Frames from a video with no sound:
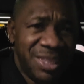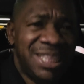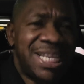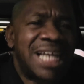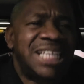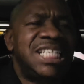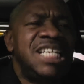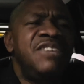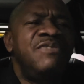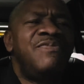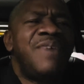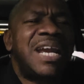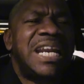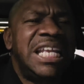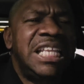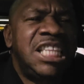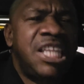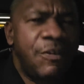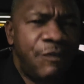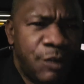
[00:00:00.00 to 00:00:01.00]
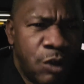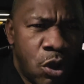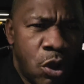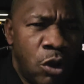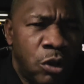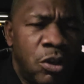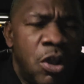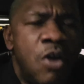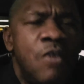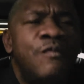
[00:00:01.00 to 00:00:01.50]
that is very
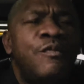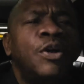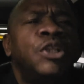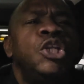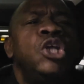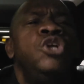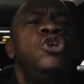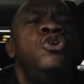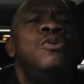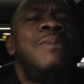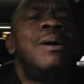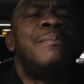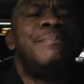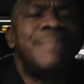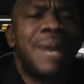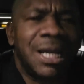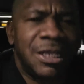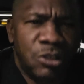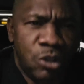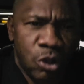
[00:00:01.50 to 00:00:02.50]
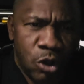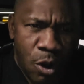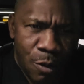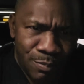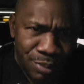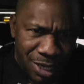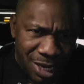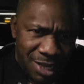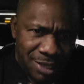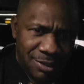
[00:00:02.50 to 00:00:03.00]
difficult for the human mind to
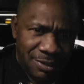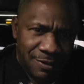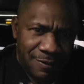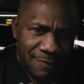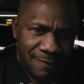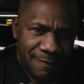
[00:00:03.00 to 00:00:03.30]
comprehend.